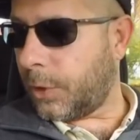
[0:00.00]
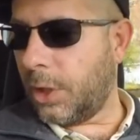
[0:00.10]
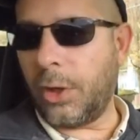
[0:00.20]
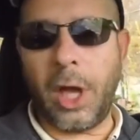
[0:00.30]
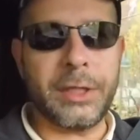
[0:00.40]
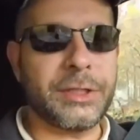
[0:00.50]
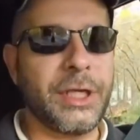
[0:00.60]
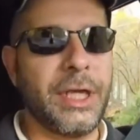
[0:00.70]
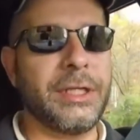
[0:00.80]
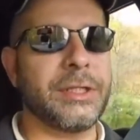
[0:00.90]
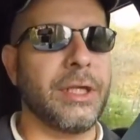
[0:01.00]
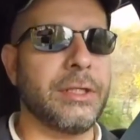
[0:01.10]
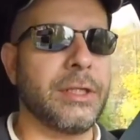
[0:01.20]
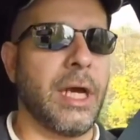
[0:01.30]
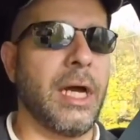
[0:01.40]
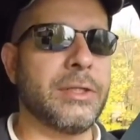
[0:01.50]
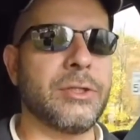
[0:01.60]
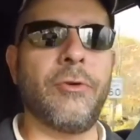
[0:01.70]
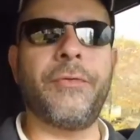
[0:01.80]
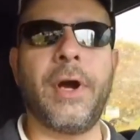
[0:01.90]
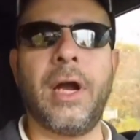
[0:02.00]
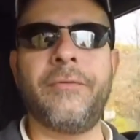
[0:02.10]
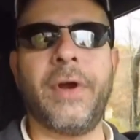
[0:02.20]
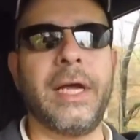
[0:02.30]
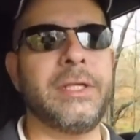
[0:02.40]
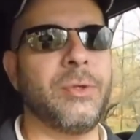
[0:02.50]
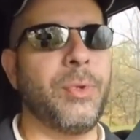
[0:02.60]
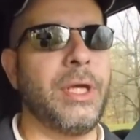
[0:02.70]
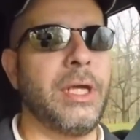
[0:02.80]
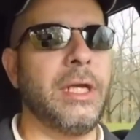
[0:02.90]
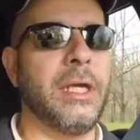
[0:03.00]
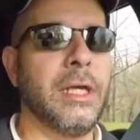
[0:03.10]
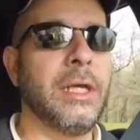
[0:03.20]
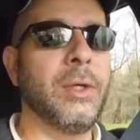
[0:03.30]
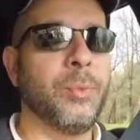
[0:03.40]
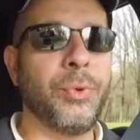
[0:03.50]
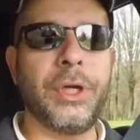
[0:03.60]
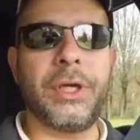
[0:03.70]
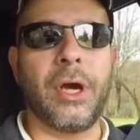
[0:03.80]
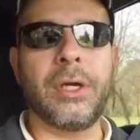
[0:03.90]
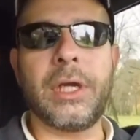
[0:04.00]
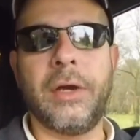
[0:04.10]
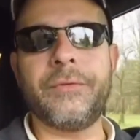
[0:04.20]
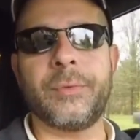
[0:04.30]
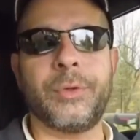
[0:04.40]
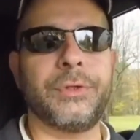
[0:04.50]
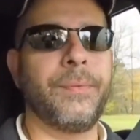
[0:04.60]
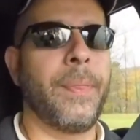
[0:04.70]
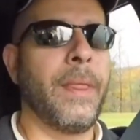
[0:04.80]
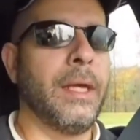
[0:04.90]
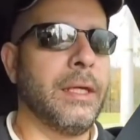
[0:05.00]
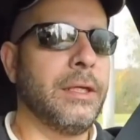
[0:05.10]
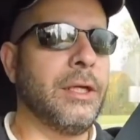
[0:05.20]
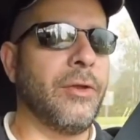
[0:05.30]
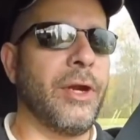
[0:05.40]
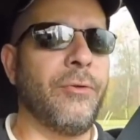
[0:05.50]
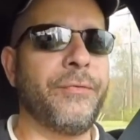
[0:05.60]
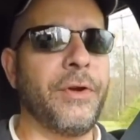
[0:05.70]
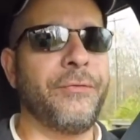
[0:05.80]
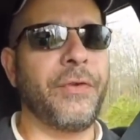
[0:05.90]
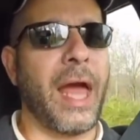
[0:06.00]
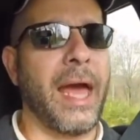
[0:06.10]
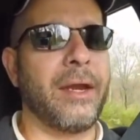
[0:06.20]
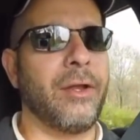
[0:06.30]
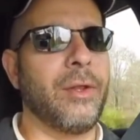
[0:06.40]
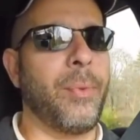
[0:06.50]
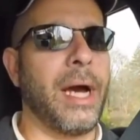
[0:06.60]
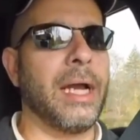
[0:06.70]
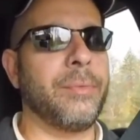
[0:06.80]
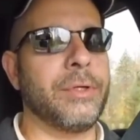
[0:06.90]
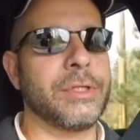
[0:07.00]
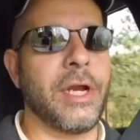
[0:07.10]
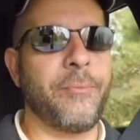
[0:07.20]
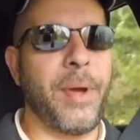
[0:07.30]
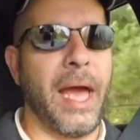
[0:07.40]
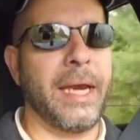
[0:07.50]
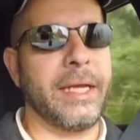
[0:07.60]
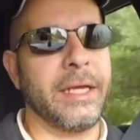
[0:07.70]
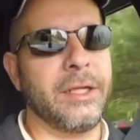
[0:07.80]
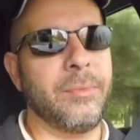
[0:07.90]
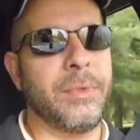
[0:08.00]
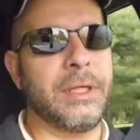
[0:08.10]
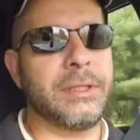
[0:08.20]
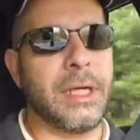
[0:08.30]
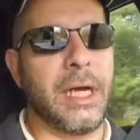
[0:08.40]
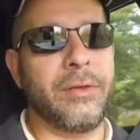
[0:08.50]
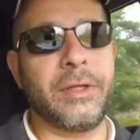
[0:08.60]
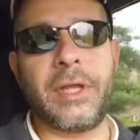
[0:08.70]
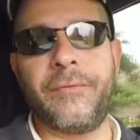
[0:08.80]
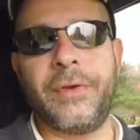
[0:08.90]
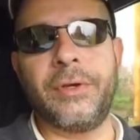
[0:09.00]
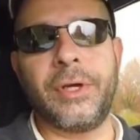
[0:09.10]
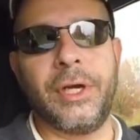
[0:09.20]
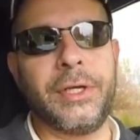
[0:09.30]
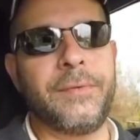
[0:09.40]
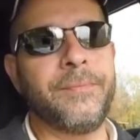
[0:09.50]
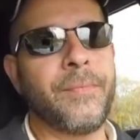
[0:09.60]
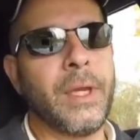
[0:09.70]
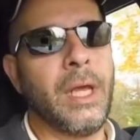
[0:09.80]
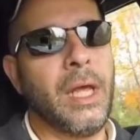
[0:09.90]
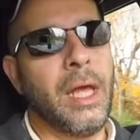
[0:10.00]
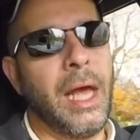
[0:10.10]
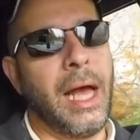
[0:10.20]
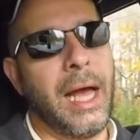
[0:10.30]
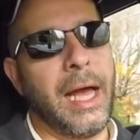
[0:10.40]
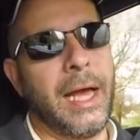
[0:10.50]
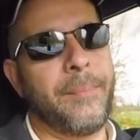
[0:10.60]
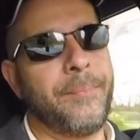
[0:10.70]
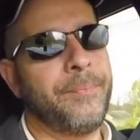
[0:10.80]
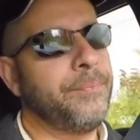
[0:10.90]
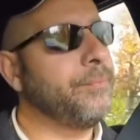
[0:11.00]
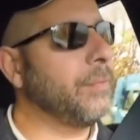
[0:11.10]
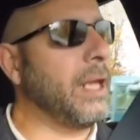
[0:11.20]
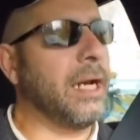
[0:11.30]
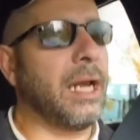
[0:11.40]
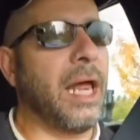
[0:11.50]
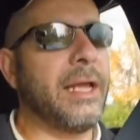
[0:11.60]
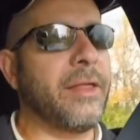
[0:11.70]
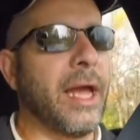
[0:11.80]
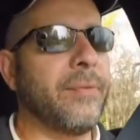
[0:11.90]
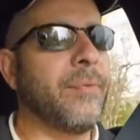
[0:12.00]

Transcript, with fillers: Cloth seats that so far I find to be pretty darn comfortable. You know, they don't feel flat on the bottom. There's enough padding in them that that they feel good, and I like that.